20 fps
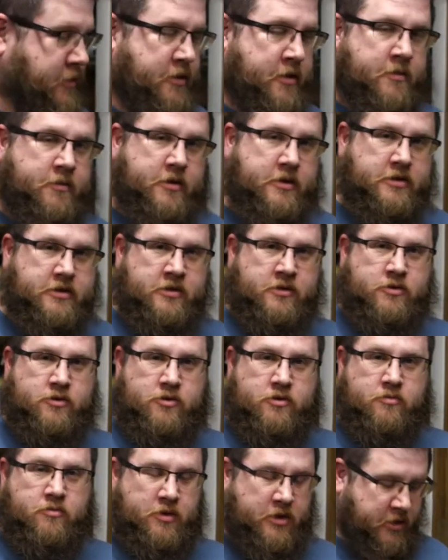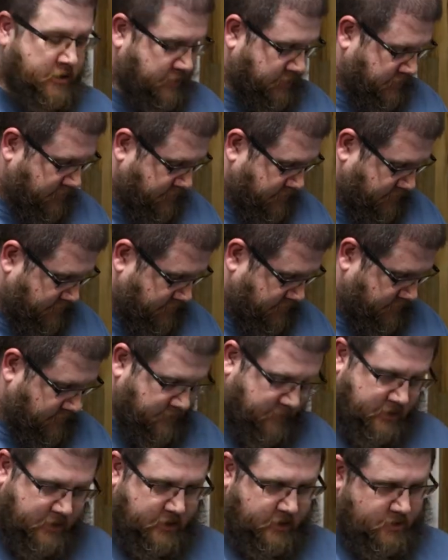Dump this into a big,
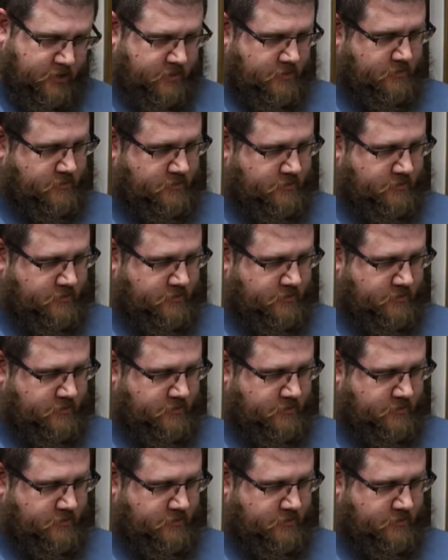like,